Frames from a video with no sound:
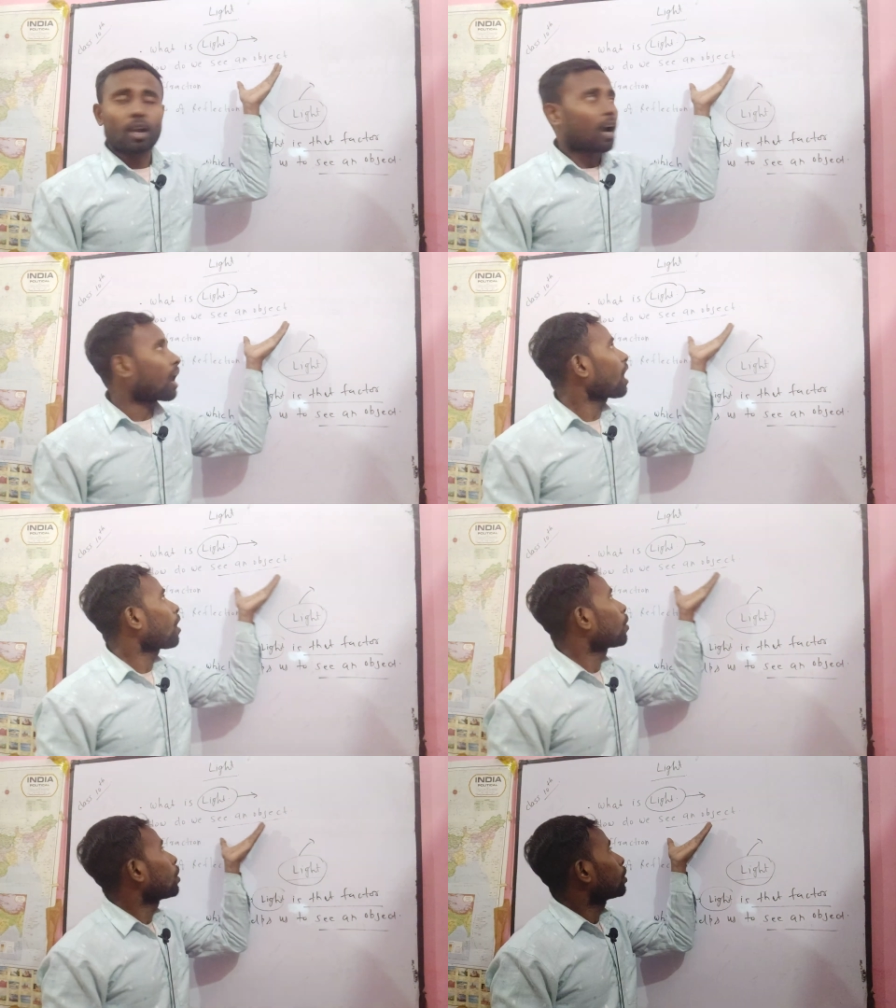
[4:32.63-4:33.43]

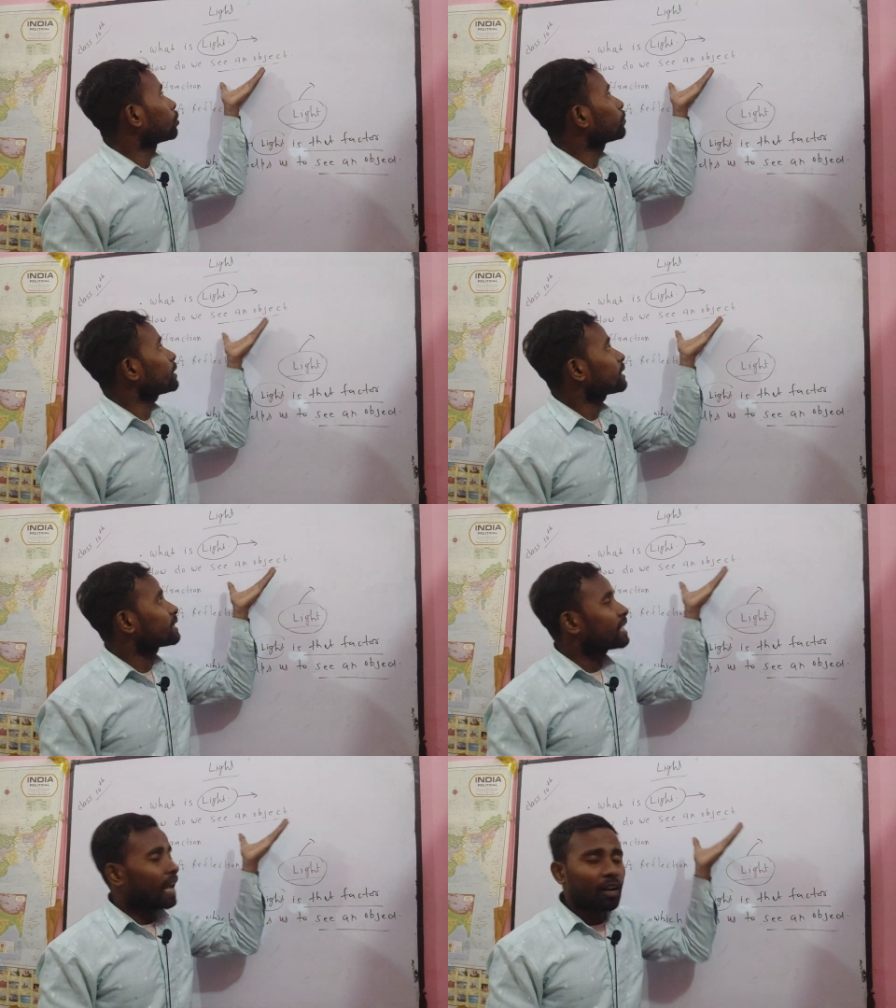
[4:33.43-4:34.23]
How do we
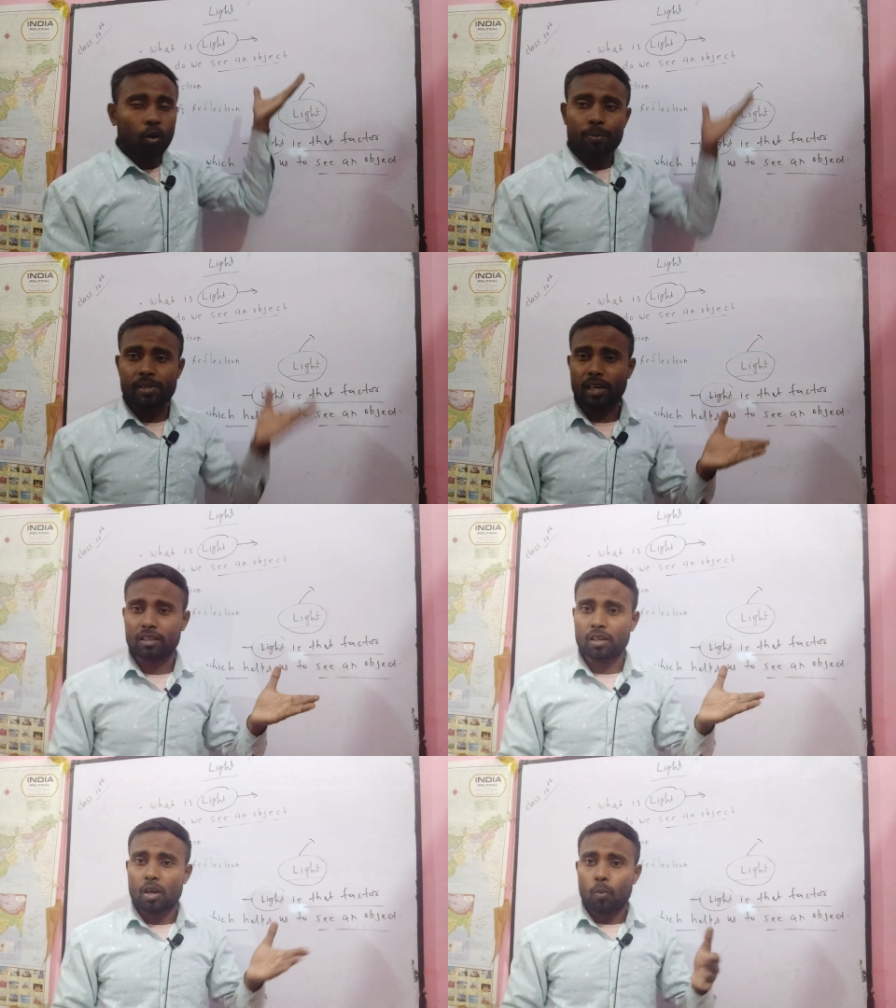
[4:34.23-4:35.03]
see an
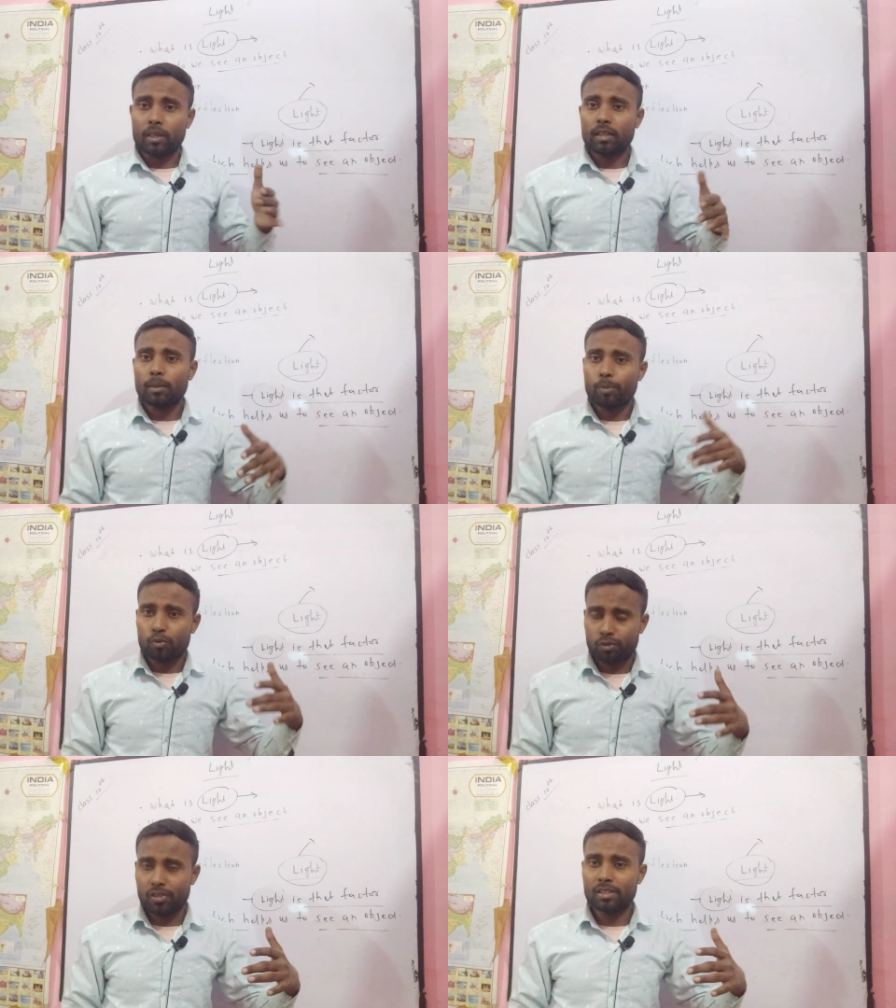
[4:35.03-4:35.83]
object? What are the
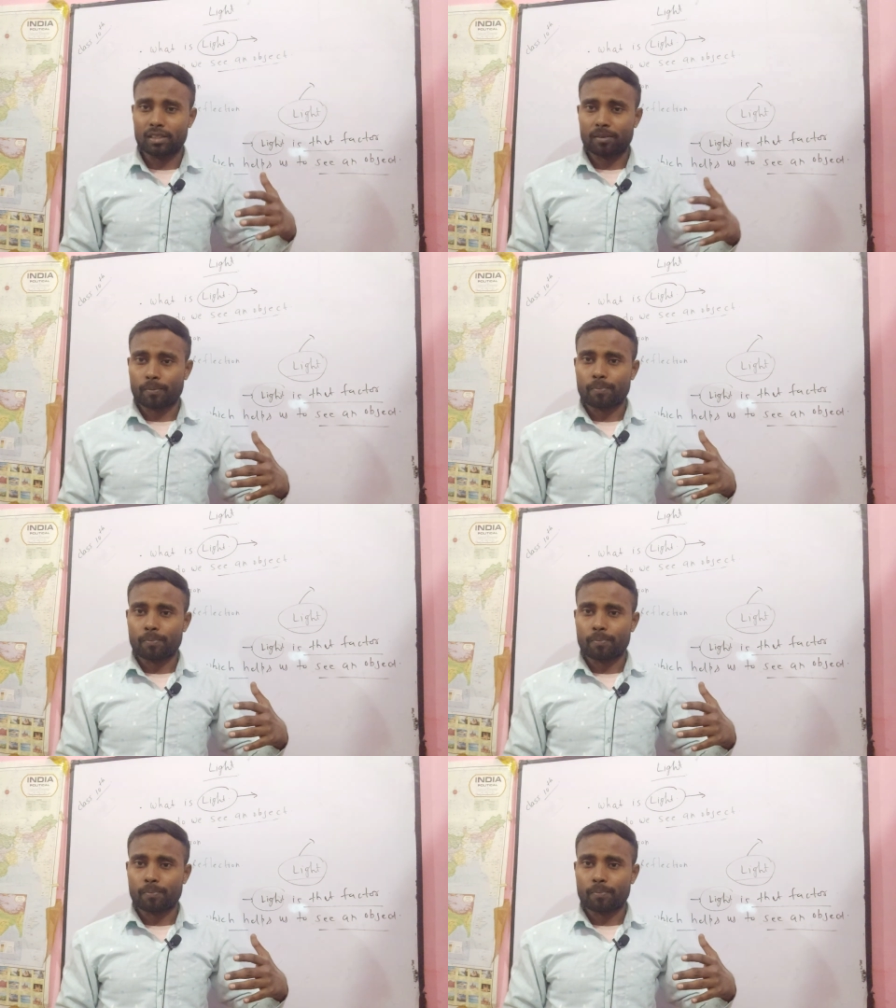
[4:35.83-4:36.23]
procedure?